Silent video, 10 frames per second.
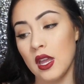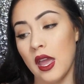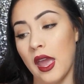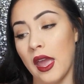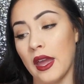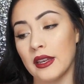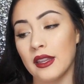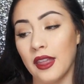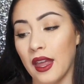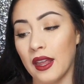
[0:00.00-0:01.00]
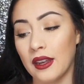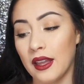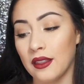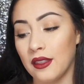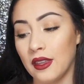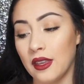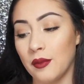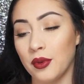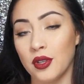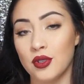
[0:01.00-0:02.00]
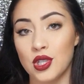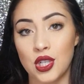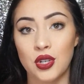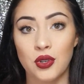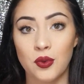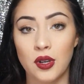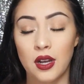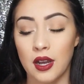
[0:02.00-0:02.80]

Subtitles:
And then the Briogeo